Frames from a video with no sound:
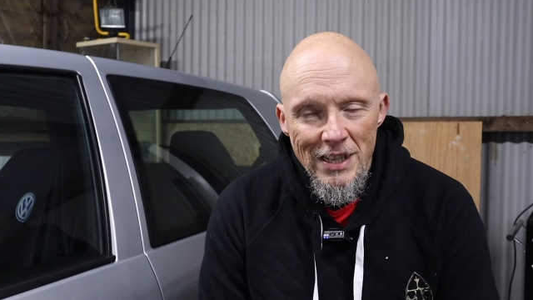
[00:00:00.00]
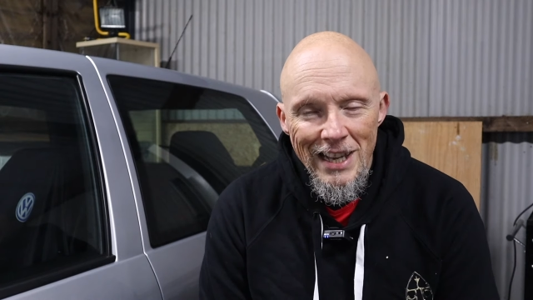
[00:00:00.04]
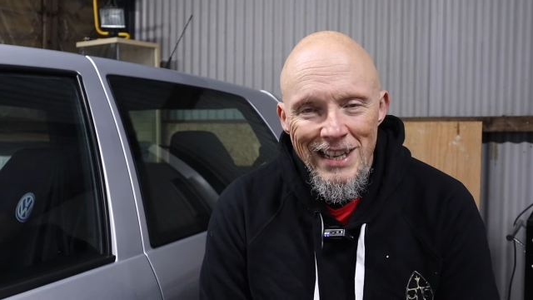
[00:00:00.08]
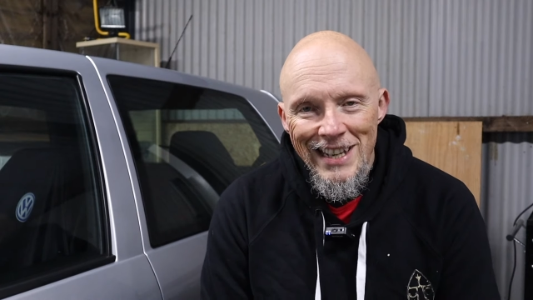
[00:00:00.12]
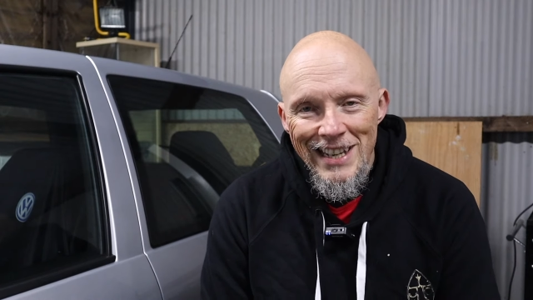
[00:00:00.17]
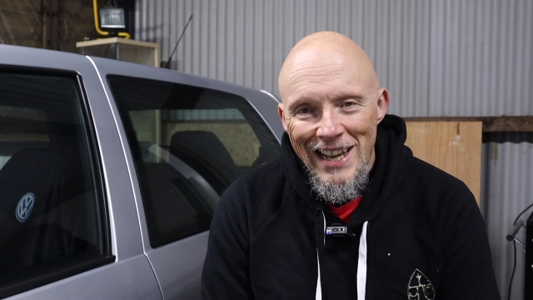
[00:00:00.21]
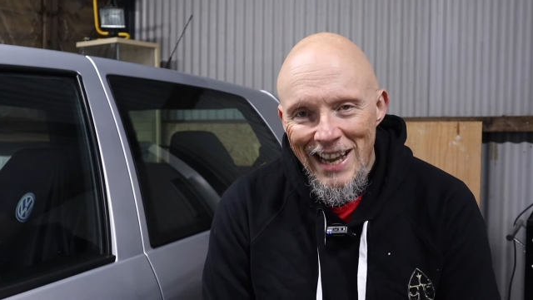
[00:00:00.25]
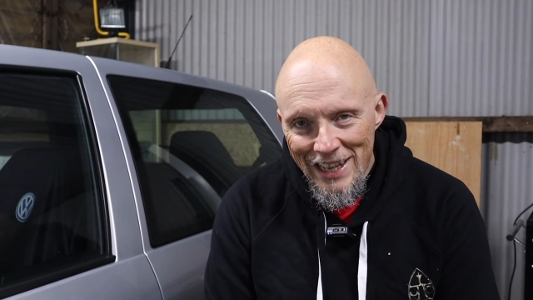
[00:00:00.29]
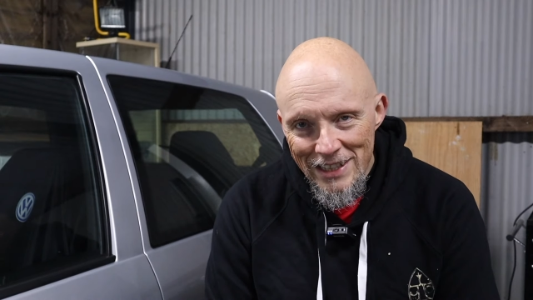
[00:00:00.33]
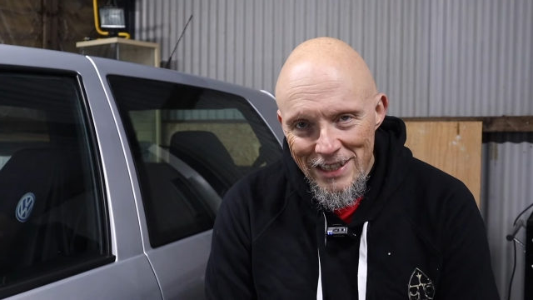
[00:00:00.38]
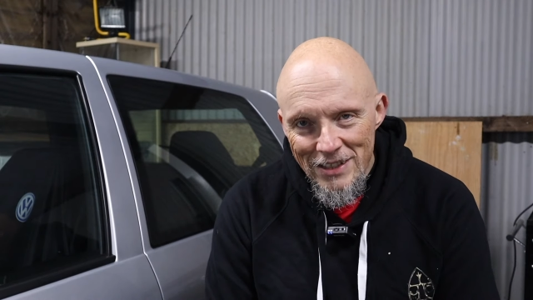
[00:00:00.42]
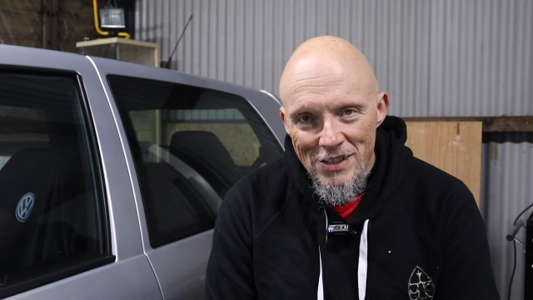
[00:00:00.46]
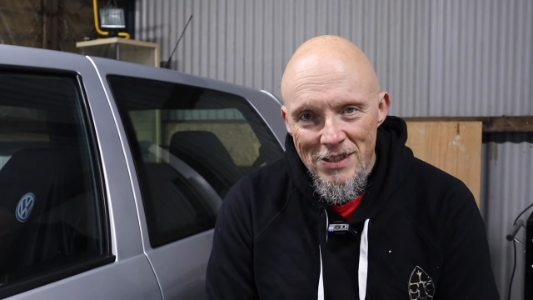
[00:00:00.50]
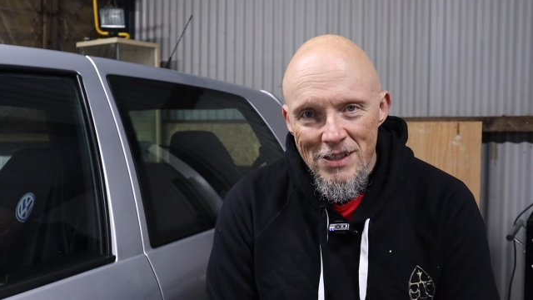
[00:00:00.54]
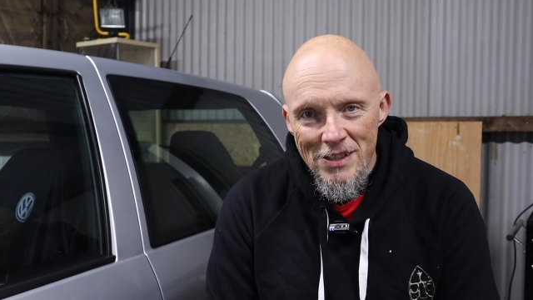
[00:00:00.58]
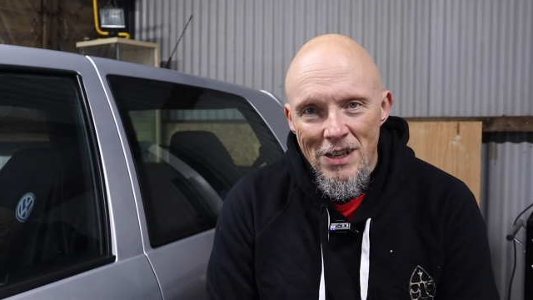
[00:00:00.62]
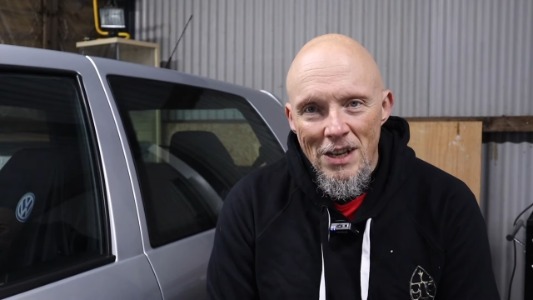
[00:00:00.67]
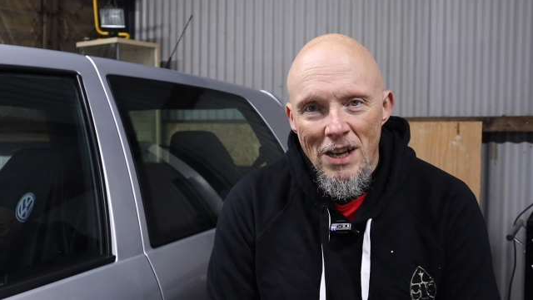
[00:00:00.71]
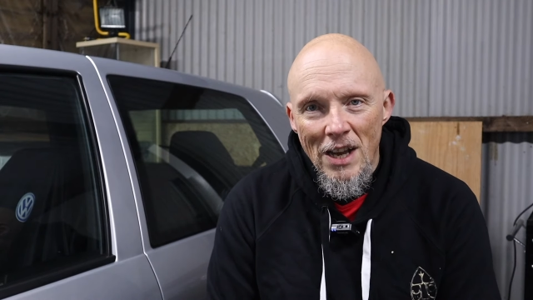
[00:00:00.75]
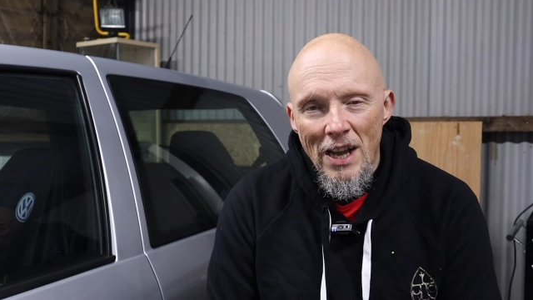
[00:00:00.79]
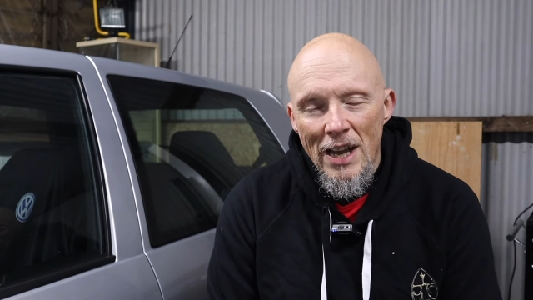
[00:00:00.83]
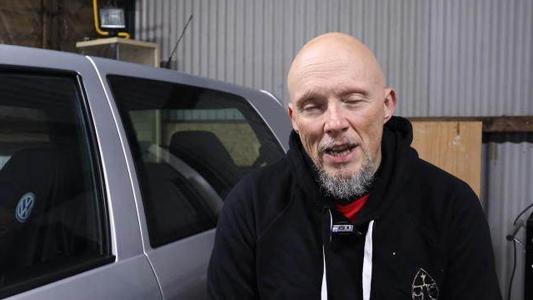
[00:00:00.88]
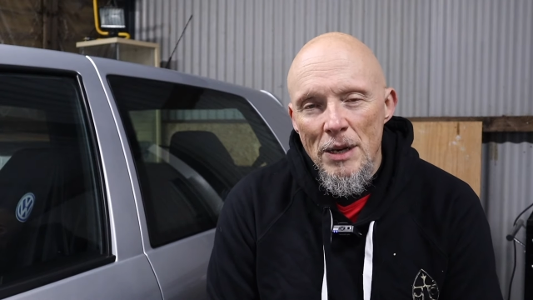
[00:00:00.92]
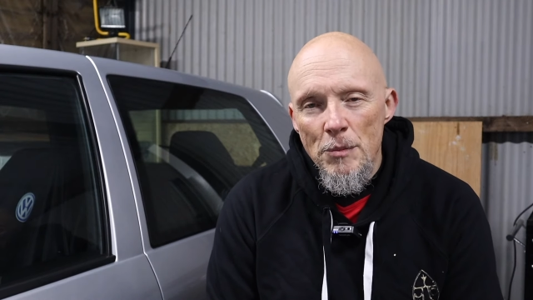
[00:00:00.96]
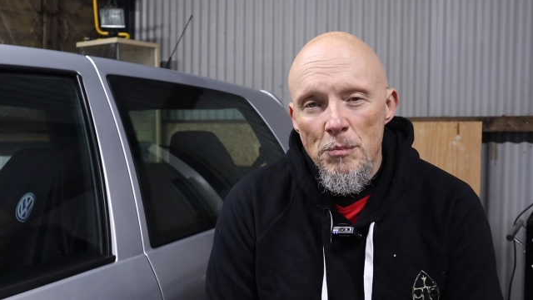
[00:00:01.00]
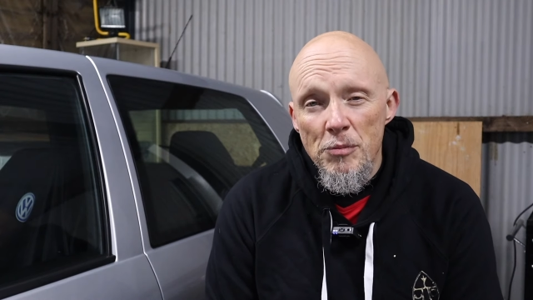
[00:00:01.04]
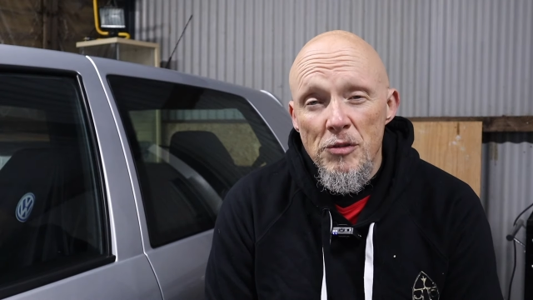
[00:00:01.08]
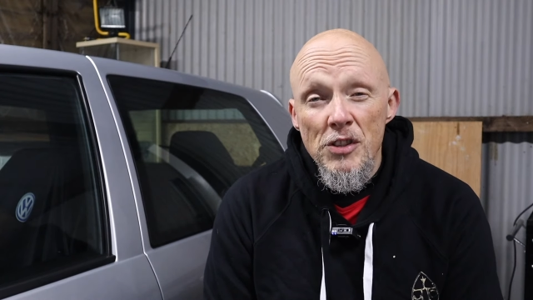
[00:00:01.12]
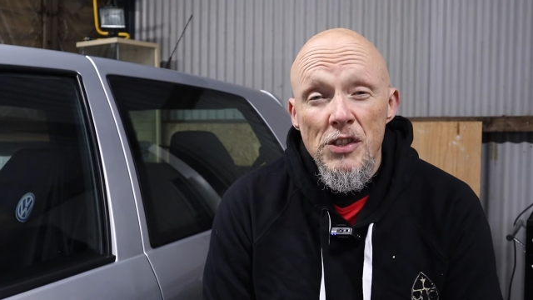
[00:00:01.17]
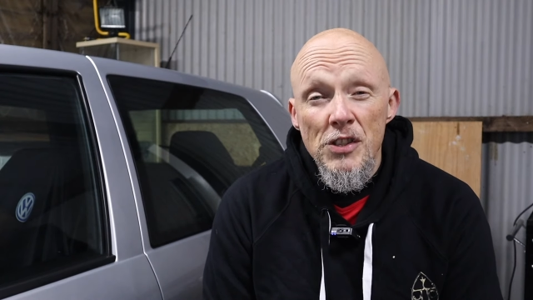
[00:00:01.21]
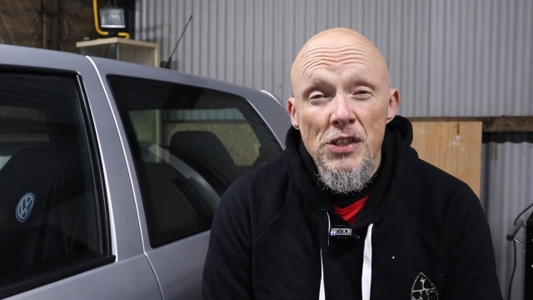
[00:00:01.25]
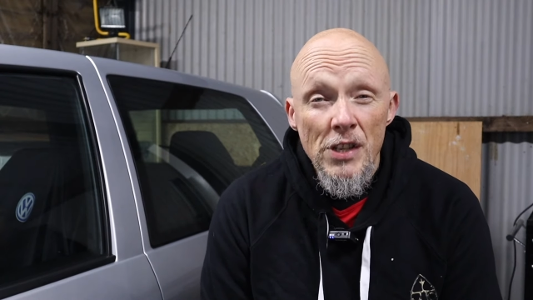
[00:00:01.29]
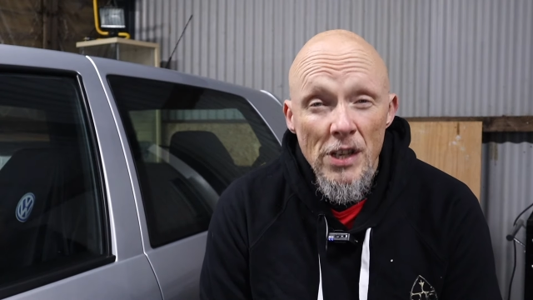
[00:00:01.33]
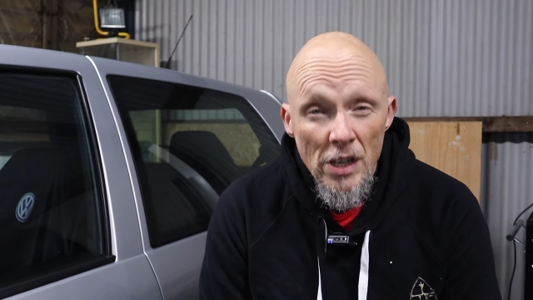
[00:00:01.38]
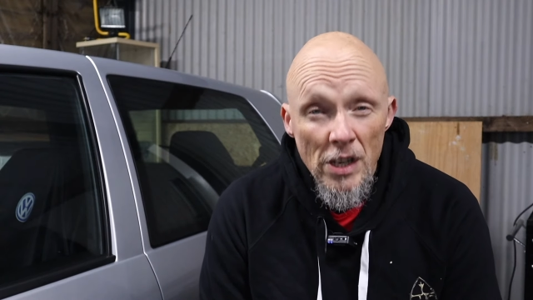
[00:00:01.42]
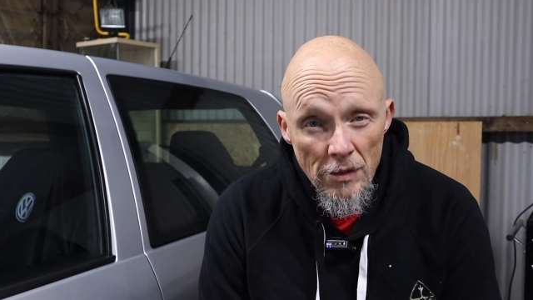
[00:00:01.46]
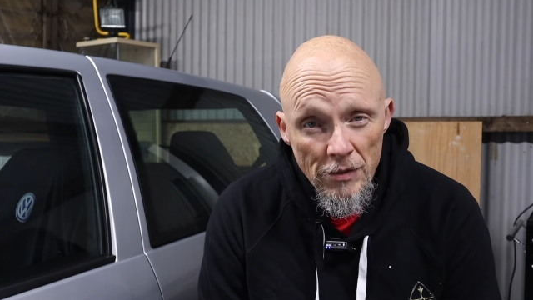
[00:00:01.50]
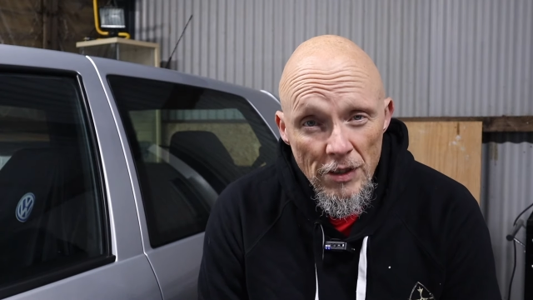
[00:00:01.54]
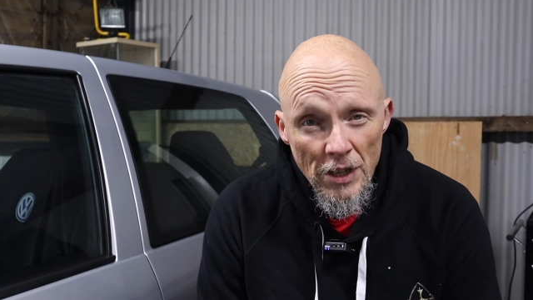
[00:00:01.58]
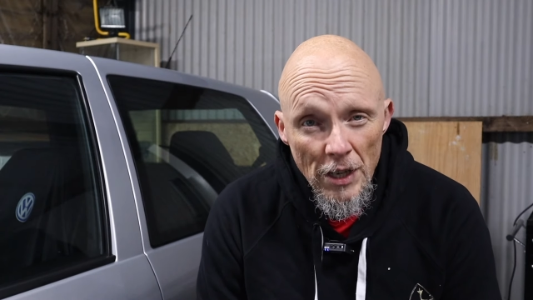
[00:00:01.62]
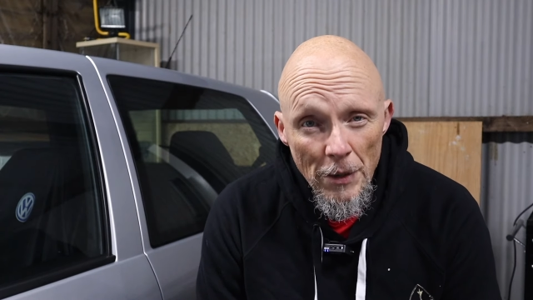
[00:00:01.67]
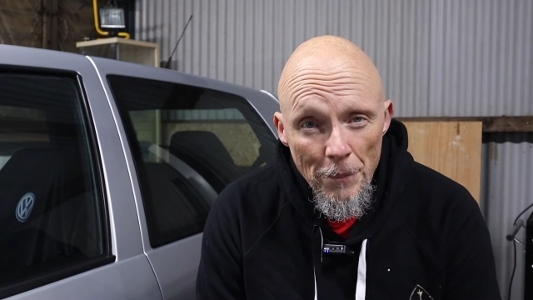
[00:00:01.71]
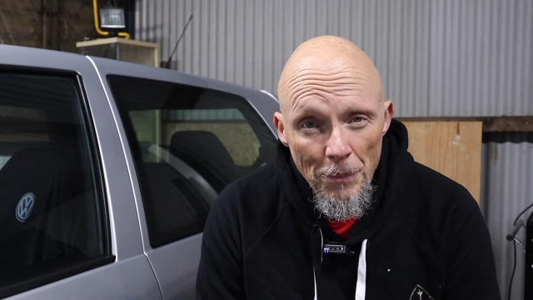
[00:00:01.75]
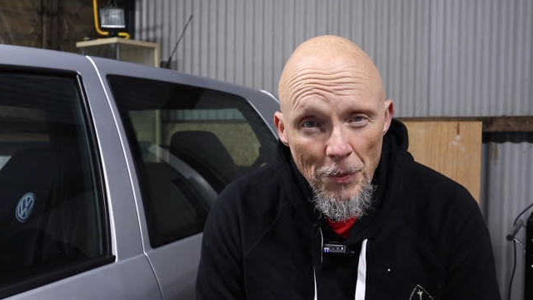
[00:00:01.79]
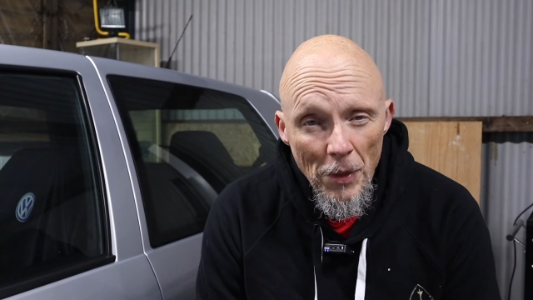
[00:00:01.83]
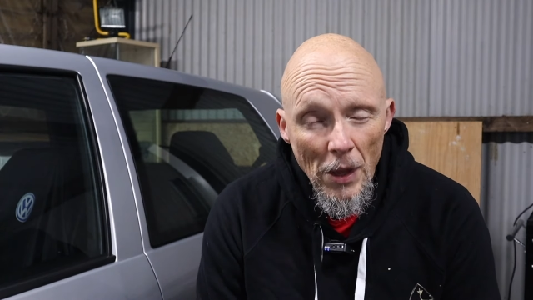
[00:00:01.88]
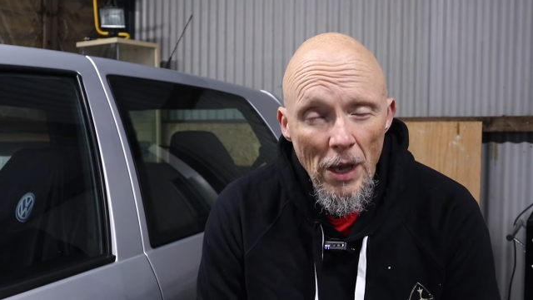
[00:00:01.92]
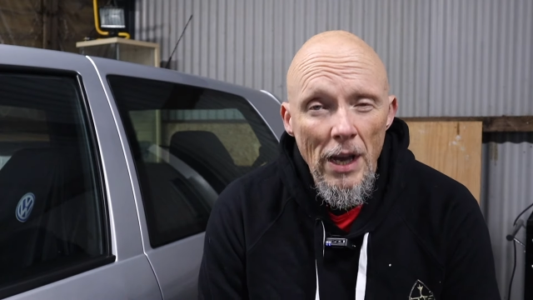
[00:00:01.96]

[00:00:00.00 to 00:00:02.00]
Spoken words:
enhancer and preserver.